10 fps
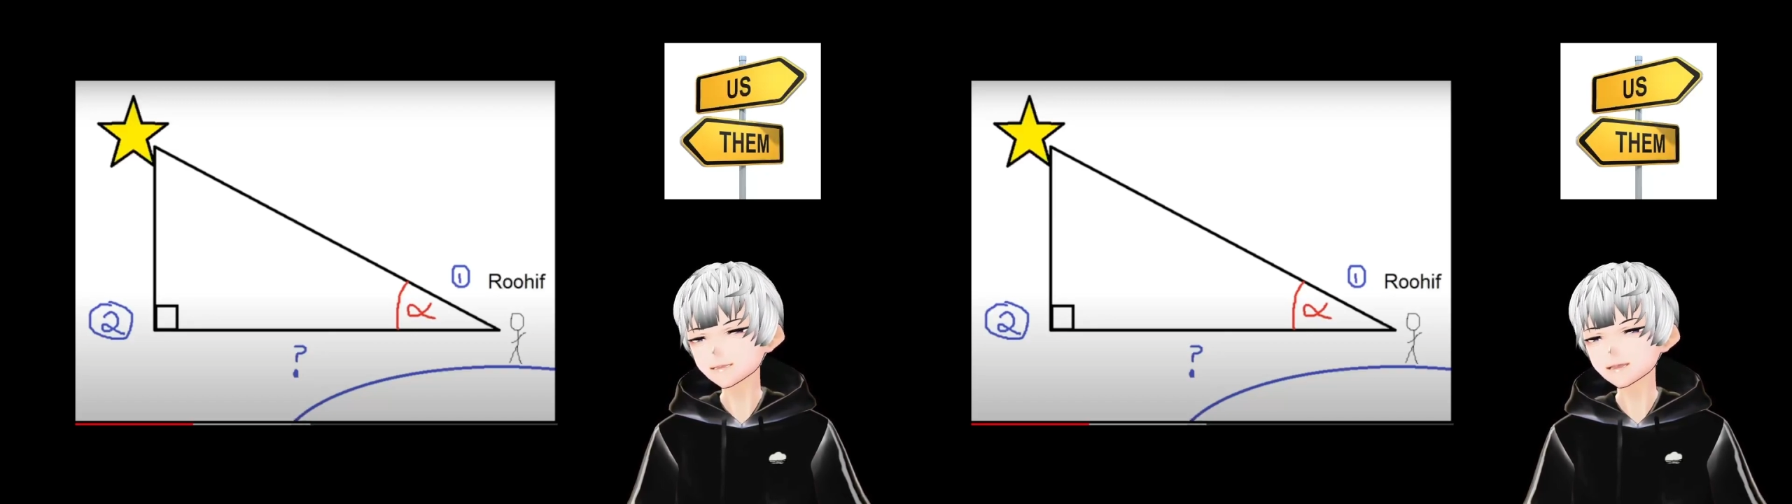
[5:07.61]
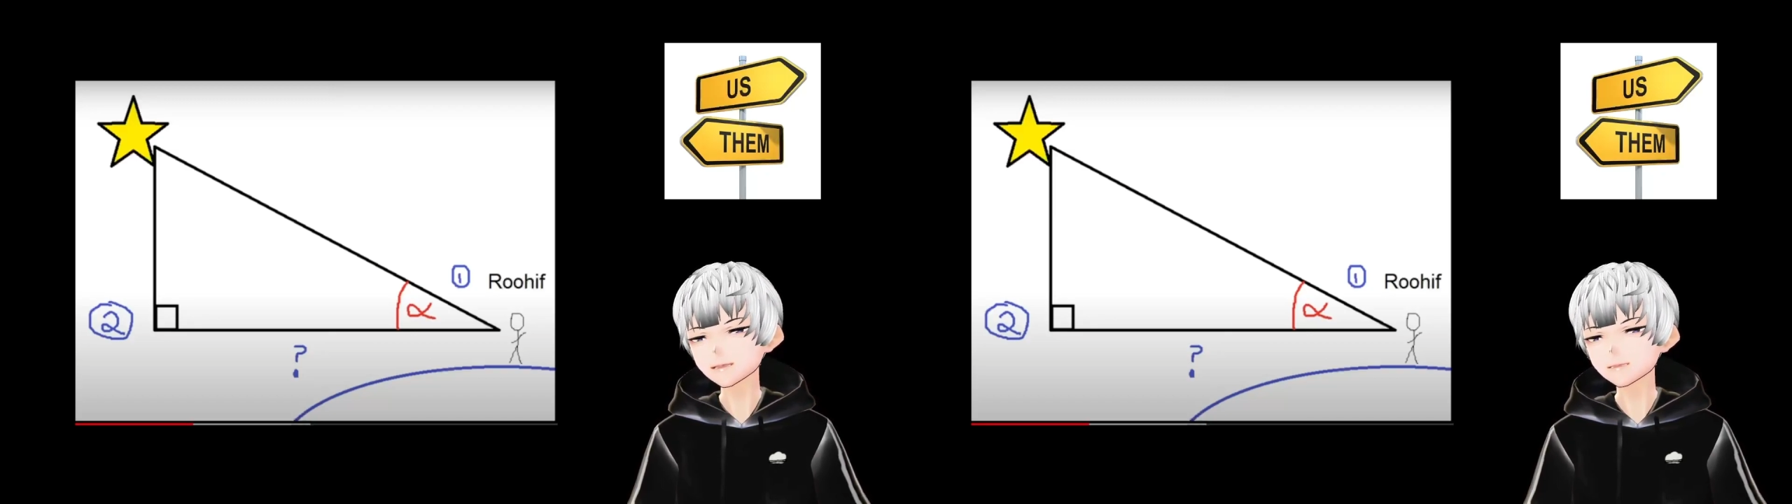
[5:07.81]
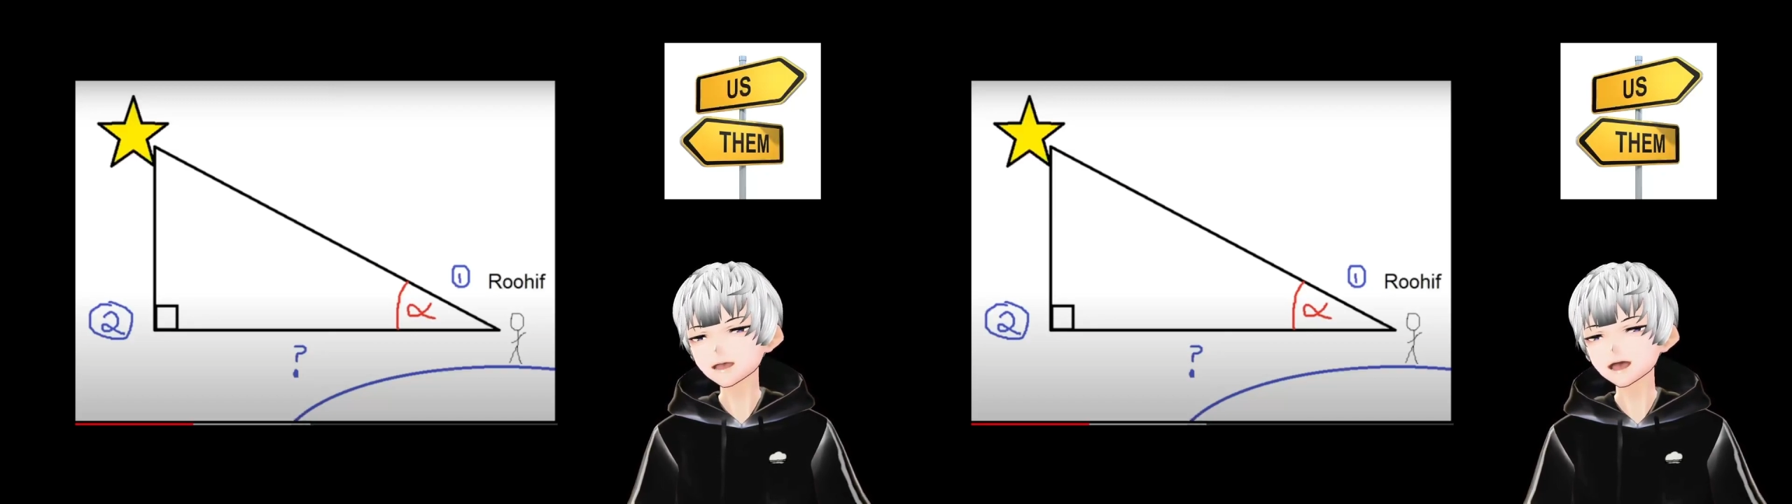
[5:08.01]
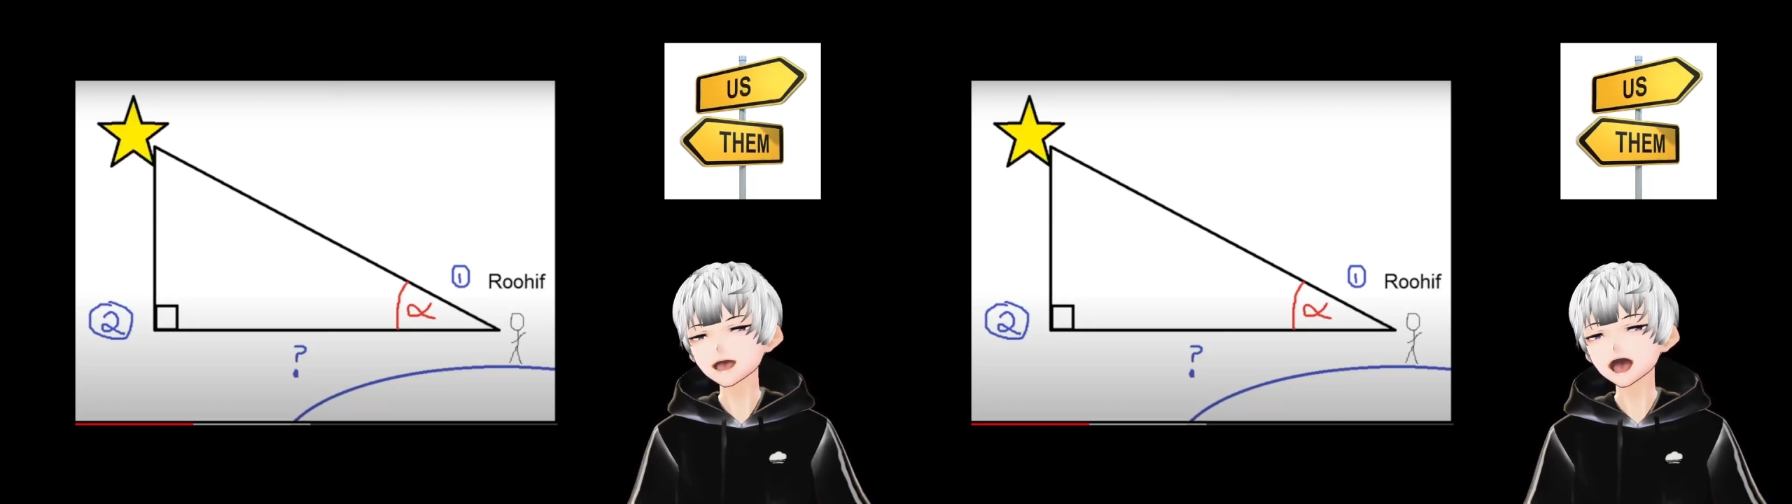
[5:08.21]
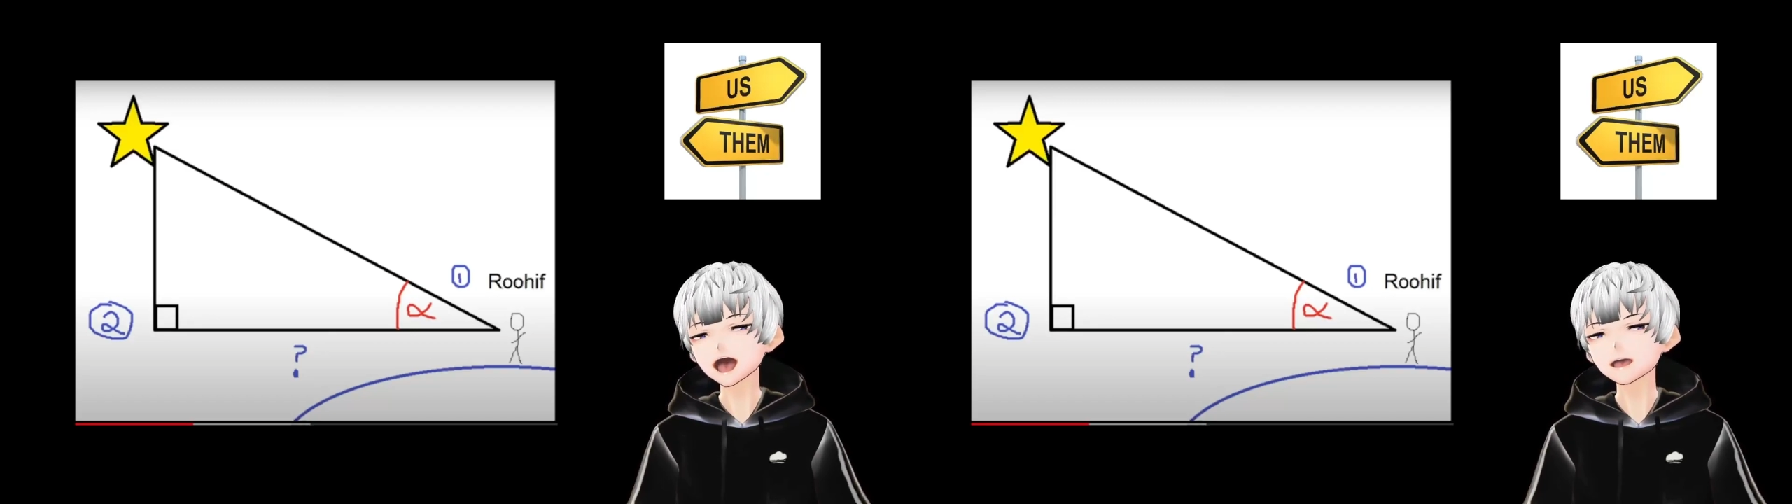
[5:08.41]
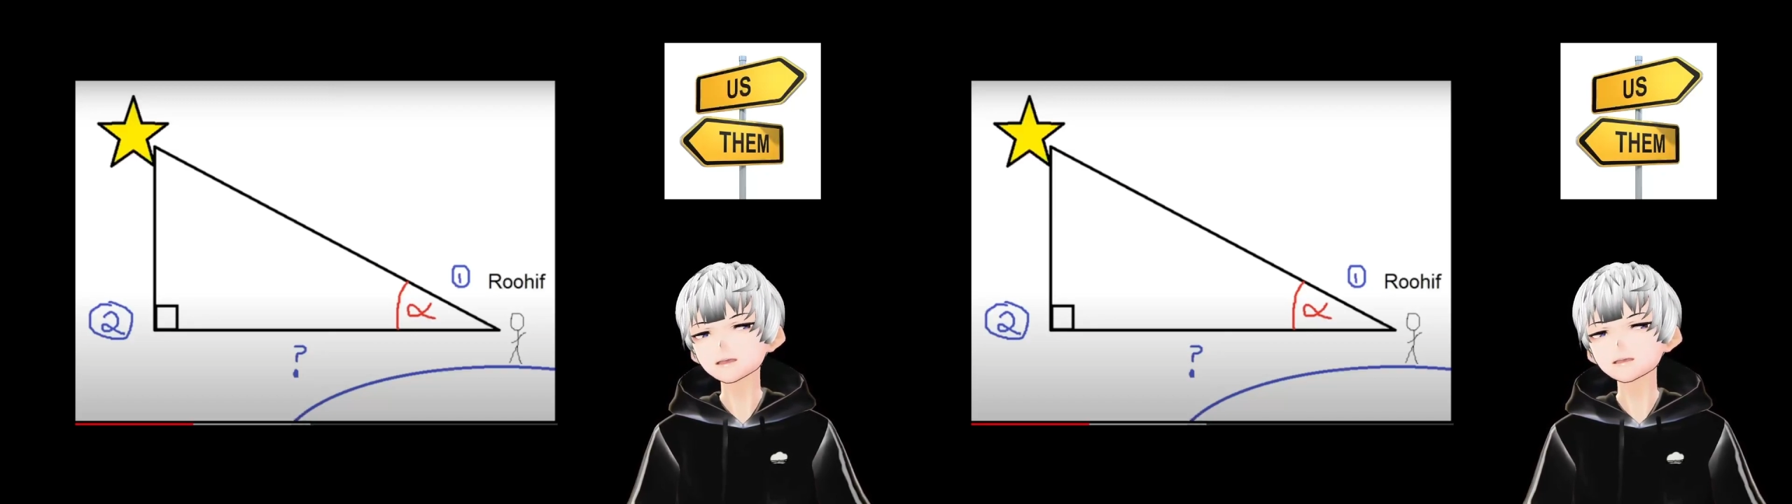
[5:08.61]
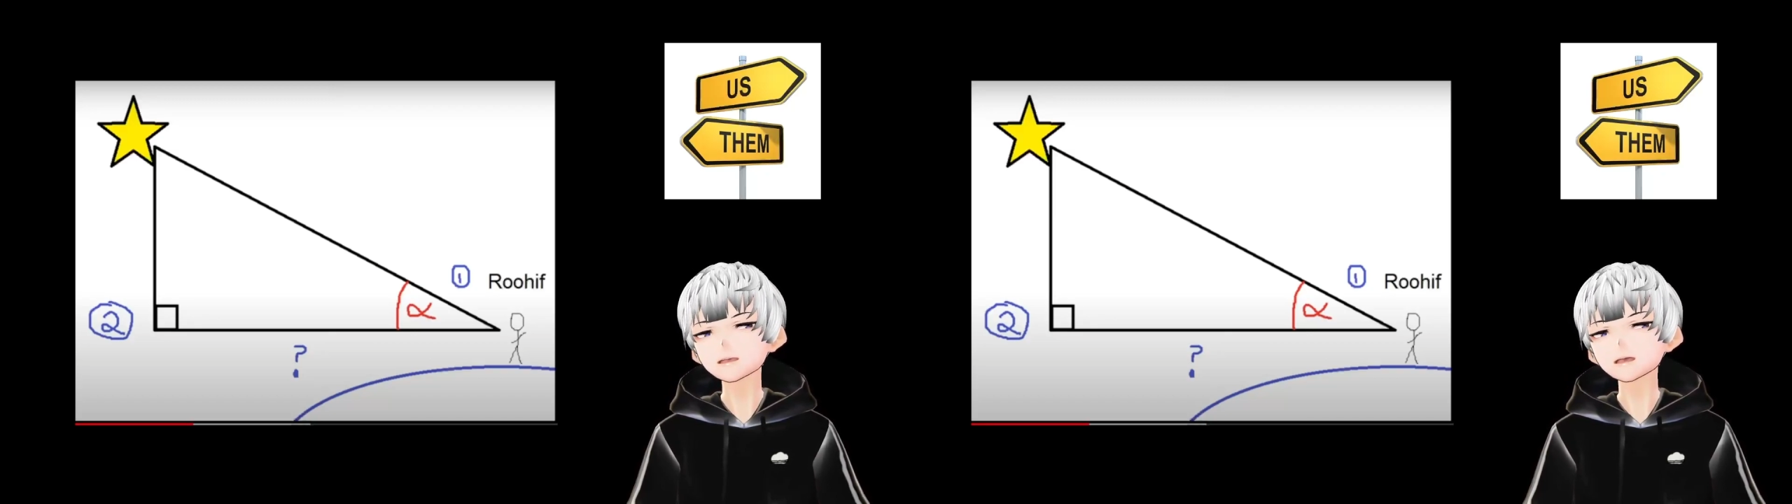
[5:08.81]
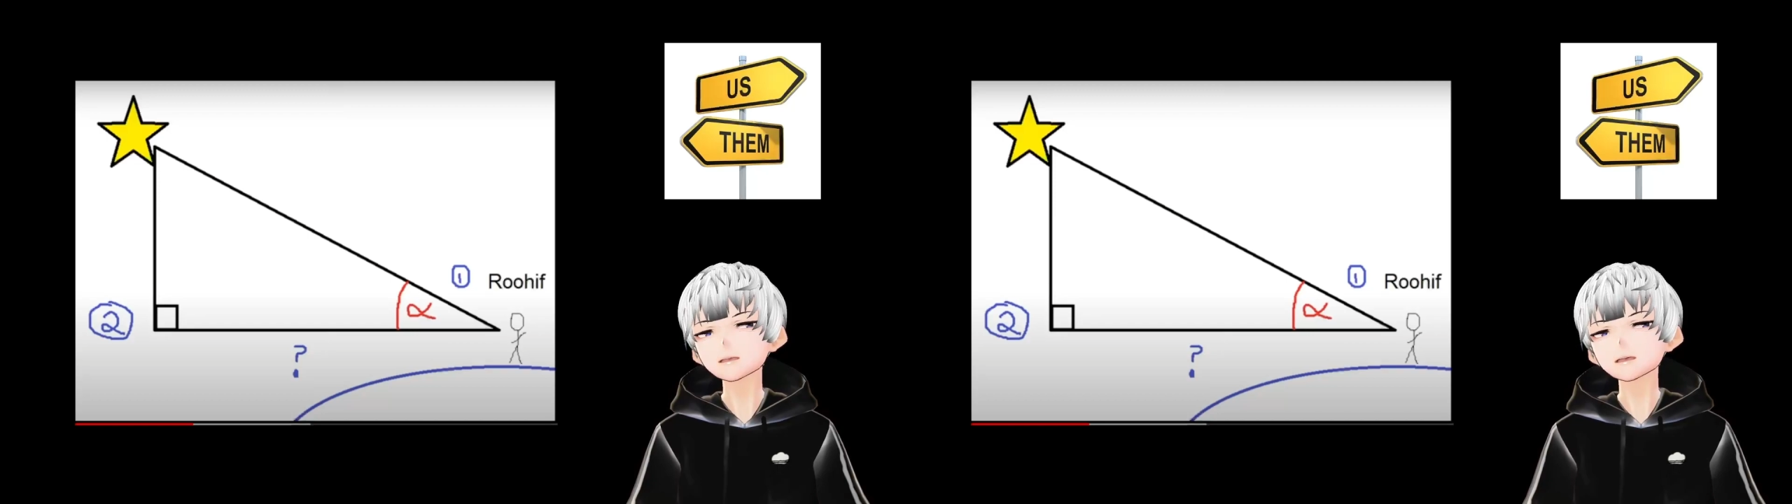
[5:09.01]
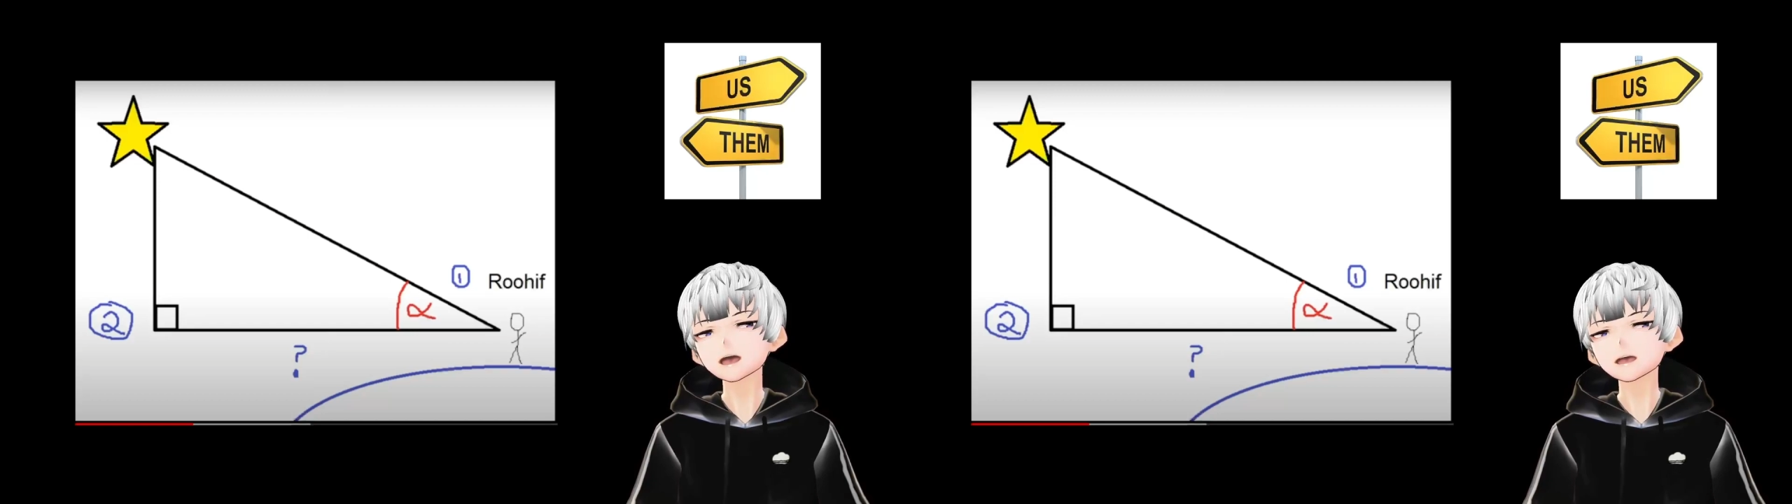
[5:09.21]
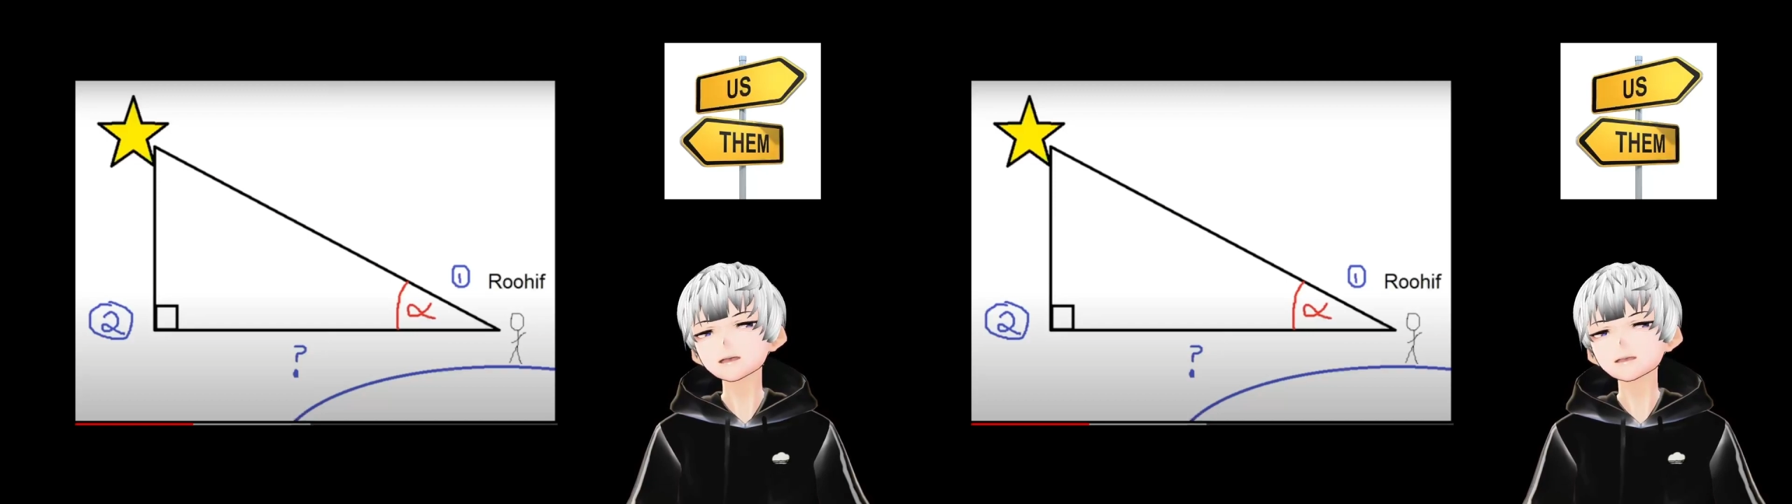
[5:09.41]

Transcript: There's nothing there to be refracted.